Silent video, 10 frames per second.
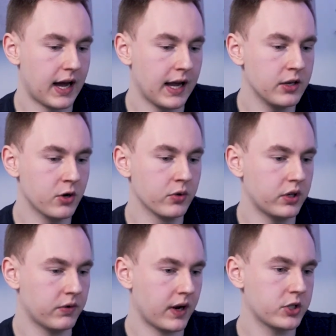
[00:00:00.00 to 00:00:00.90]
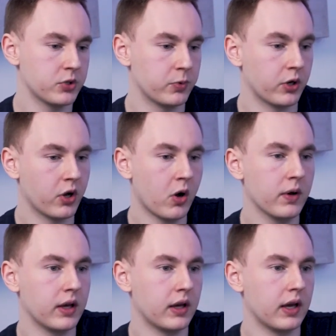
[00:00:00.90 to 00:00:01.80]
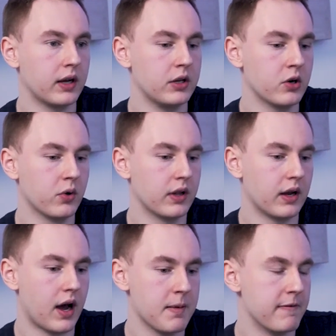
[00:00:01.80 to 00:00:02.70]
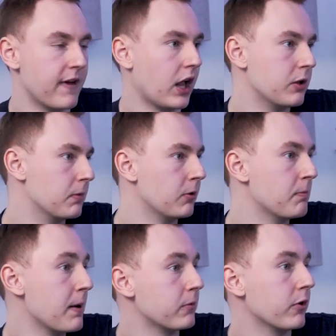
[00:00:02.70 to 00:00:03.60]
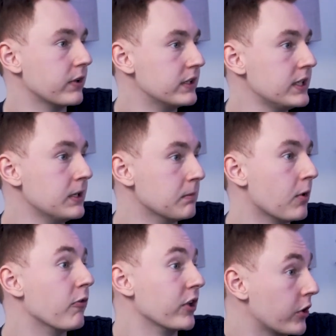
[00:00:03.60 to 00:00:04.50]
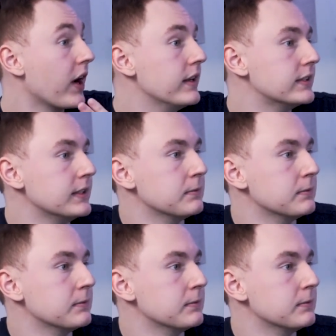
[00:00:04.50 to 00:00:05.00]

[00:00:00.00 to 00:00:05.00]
I know the direction we're going, and I know that I'm a valuable member of the team, of the great team.